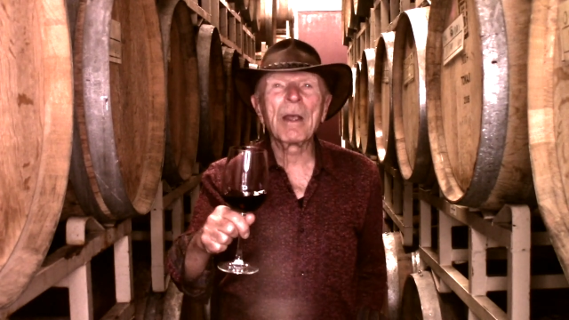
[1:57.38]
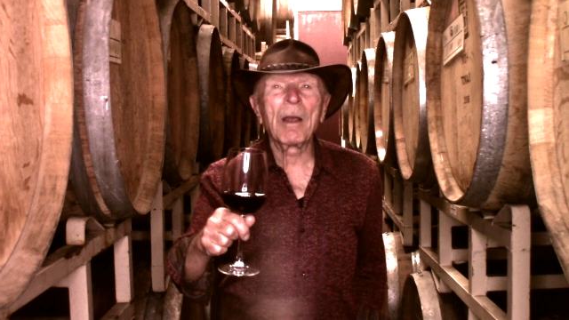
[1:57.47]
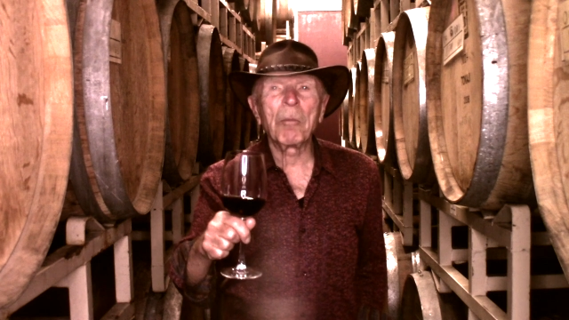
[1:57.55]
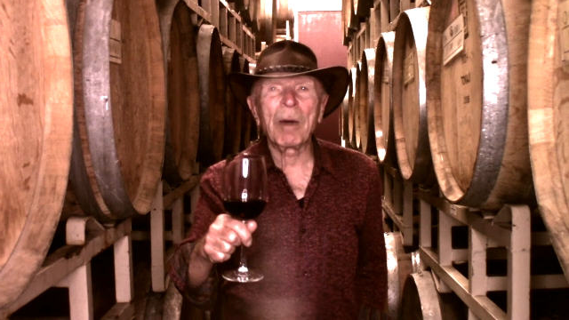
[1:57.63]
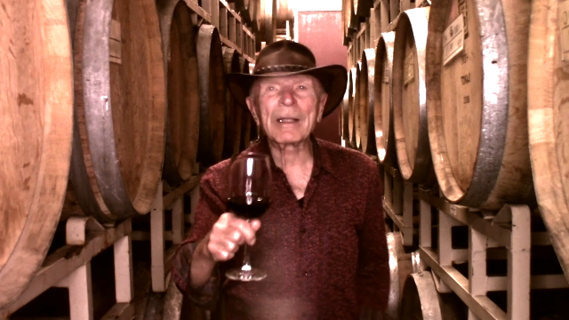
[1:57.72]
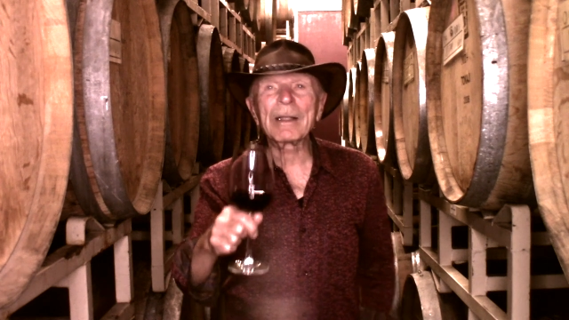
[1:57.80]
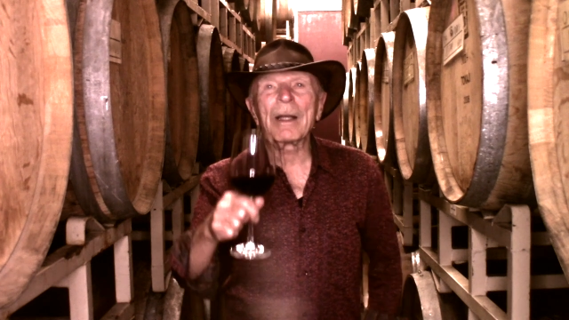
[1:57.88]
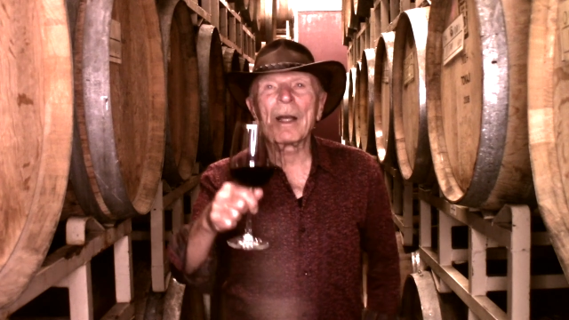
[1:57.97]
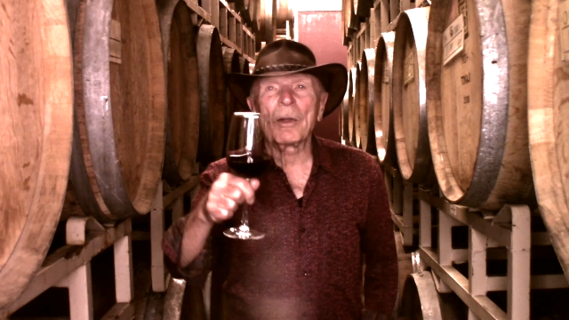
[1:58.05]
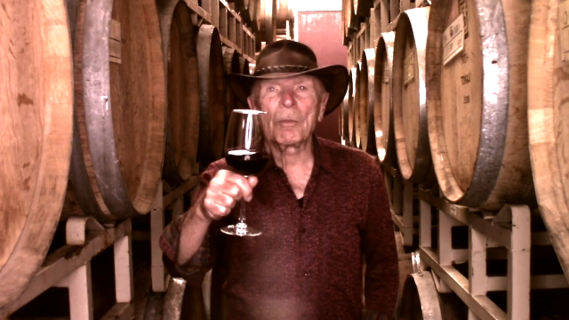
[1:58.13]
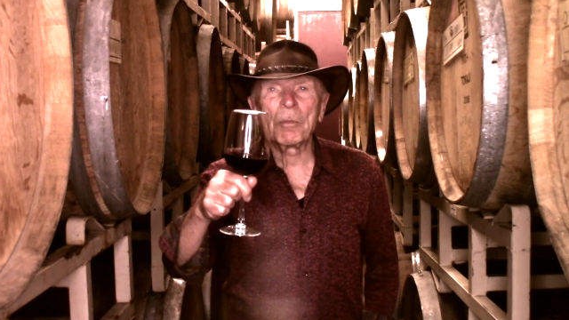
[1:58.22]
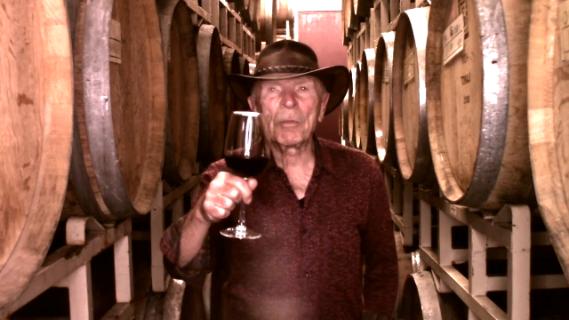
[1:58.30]

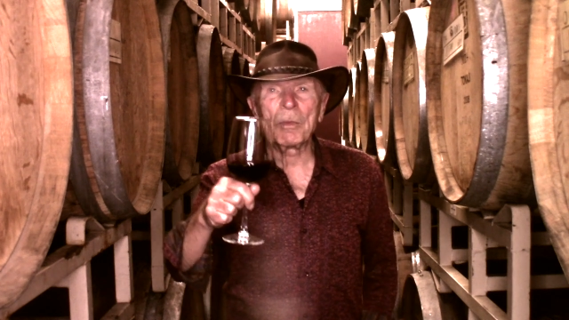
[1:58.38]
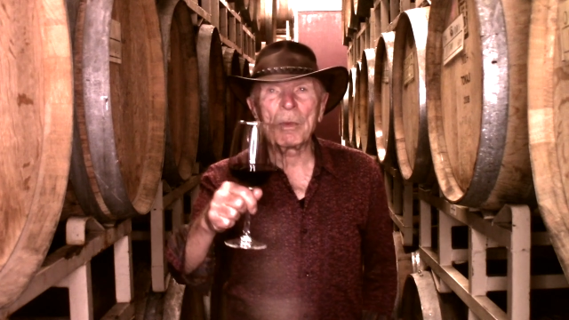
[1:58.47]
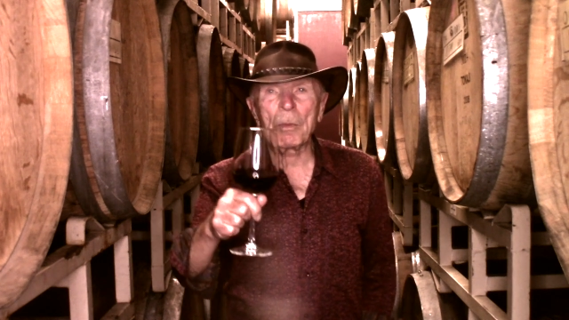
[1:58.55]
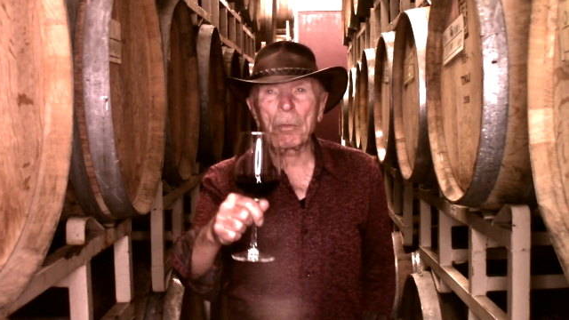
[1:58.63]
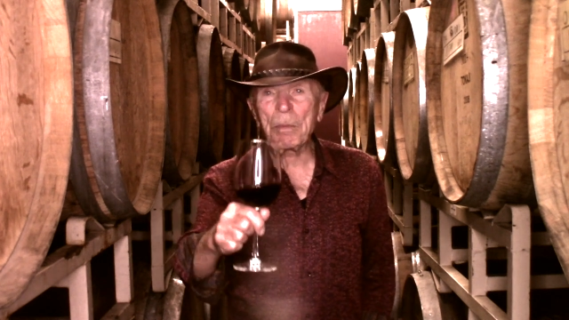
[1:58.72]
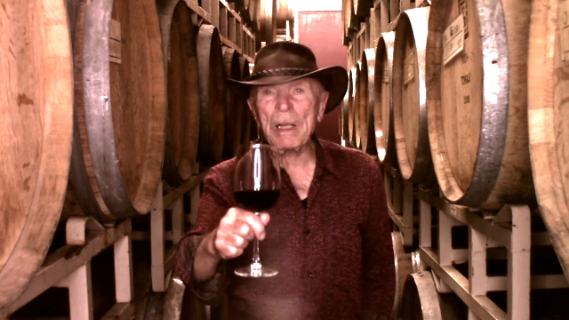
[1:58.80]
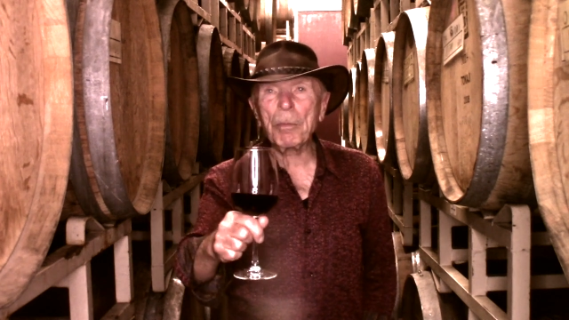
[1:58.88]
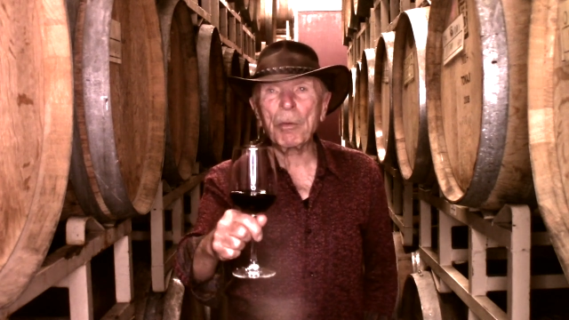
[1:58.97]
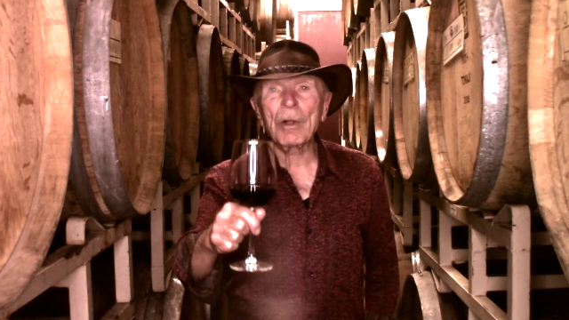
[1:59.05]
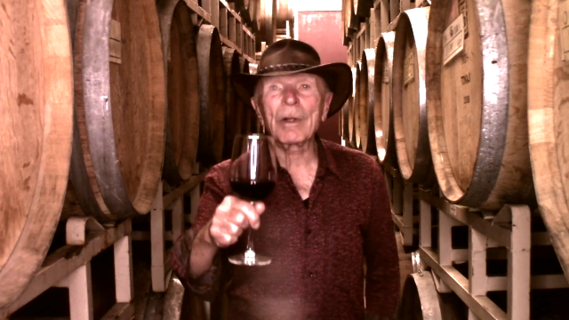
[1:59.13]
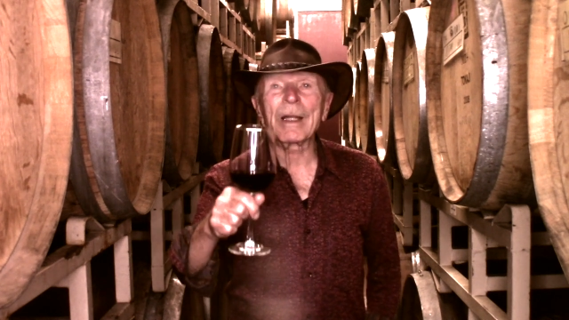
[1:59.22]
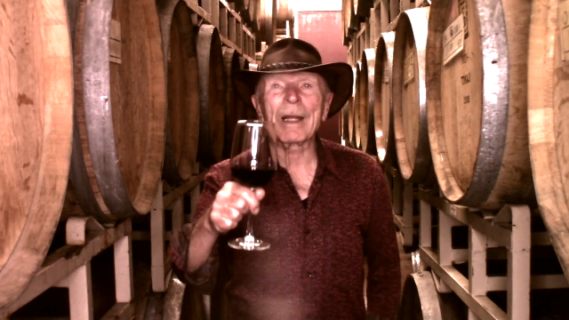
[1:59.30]
But
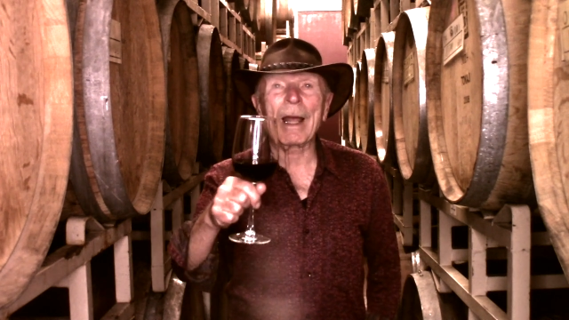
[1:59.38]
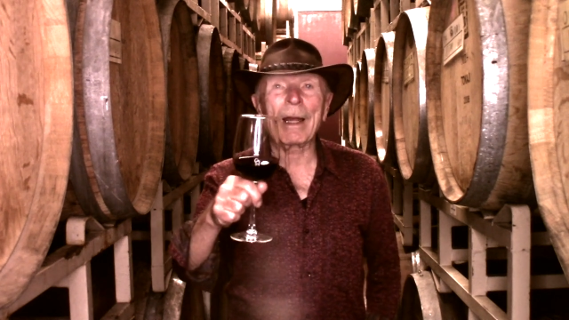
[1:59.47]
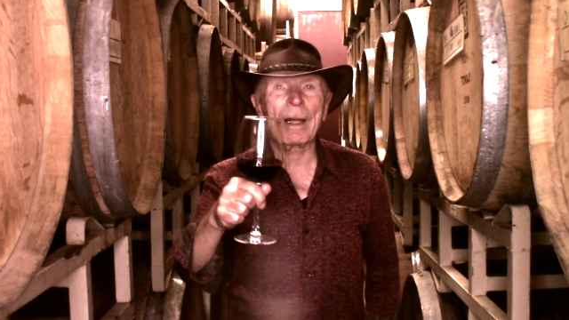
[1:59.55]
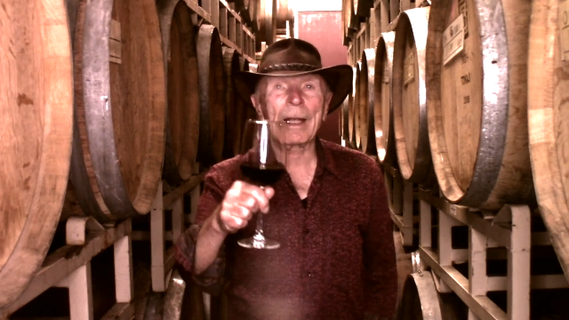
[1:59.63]
people that are